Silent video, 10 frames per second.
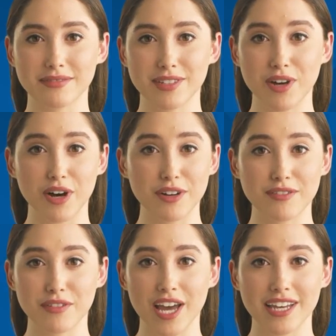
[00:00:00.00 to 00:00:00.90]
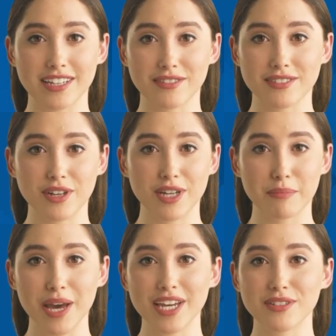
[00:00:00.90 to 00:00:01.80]
There are a variety of solar
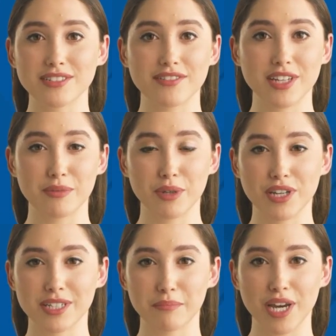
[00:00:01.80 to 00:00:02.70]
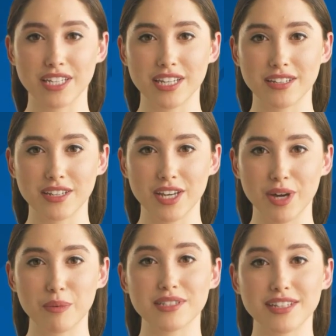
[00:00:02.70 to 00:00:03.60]
panels available on the market,
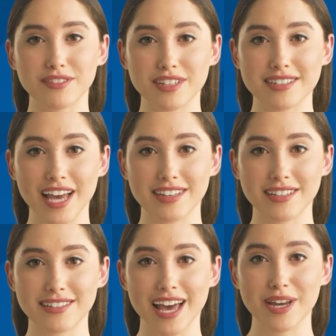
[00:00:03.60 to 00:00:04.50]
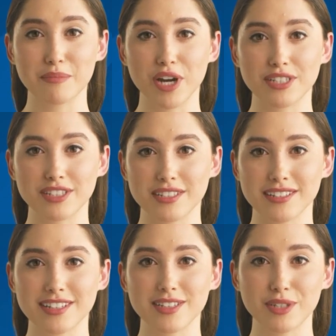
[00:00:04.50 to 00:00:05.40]
with different sizes and wattages
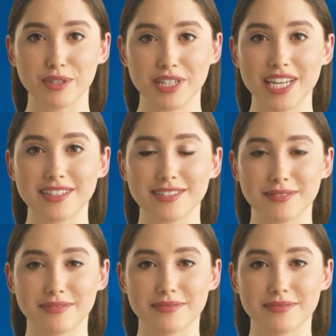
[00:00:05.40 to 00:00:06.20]
to suit your needs.